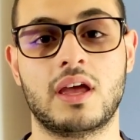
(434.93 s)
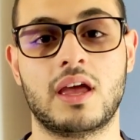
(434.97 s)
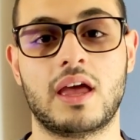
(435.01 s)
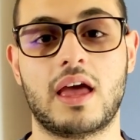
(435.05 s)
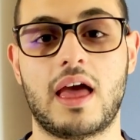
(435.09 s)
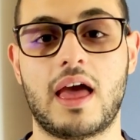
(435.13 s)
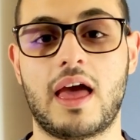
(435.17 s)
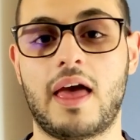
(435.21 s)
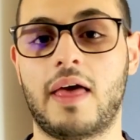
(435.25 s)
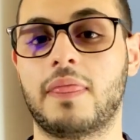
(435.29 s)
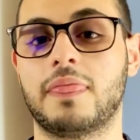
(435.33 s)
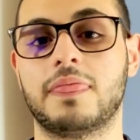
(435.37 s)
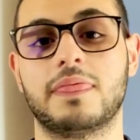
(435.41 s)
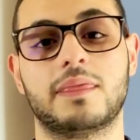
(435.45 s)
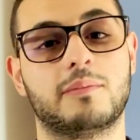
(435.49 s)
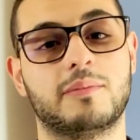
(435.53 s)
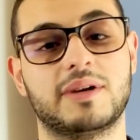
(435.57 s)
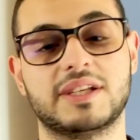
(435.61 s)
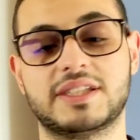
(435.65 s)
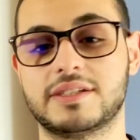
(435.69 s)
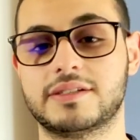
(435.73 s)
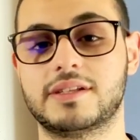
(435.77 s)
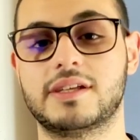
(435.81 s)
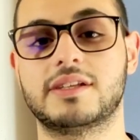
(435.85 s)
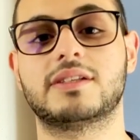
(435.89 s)
and the
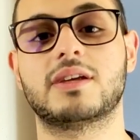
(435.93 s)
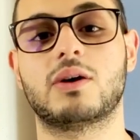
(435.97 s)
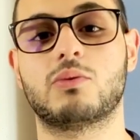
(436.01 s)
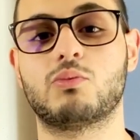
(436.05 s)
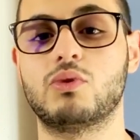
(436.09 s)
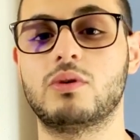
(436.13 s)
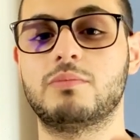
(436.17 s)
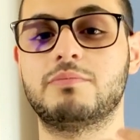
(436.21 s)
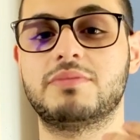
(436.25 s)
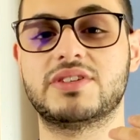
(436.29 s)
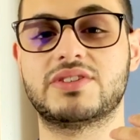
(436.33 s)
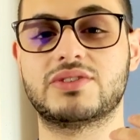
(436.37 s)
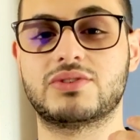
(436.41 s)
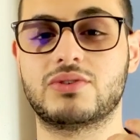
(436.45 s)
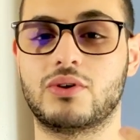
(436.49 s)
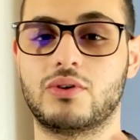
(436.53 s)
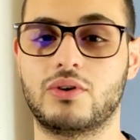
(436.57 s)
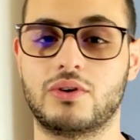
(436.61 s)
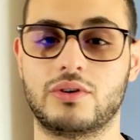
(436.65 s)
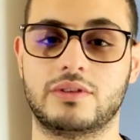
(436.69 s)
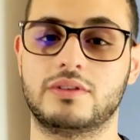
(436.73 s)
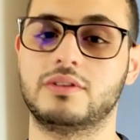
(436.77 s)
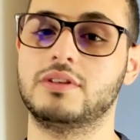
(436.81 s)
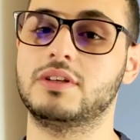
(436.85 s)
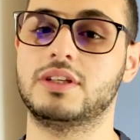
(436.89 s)
metadata will be
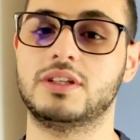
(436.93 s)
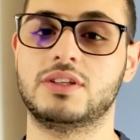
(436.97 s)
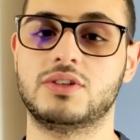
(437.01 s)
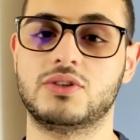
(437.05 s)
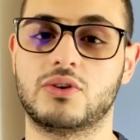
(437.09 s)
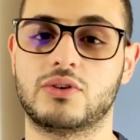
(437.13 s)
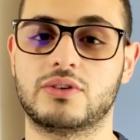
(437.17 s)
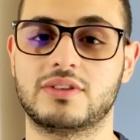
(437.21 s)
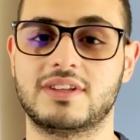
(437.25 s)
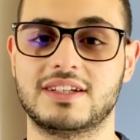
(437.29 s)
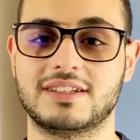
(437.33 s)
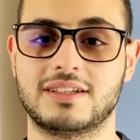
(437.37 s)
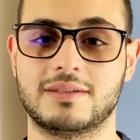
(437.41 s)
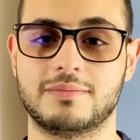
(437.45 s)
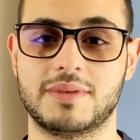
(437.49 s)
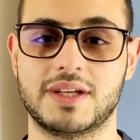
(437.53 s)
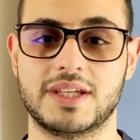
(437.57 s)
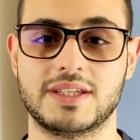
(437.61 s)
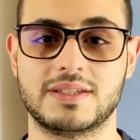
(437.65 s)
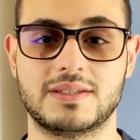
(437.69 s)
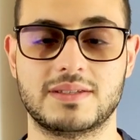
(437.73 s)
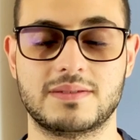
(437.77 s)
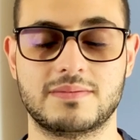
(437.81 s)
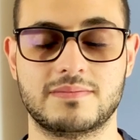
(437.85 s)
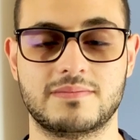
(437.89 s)
stored in your
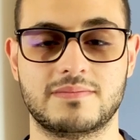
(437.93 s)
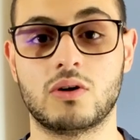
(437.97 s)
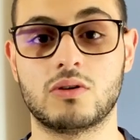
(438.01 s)
database.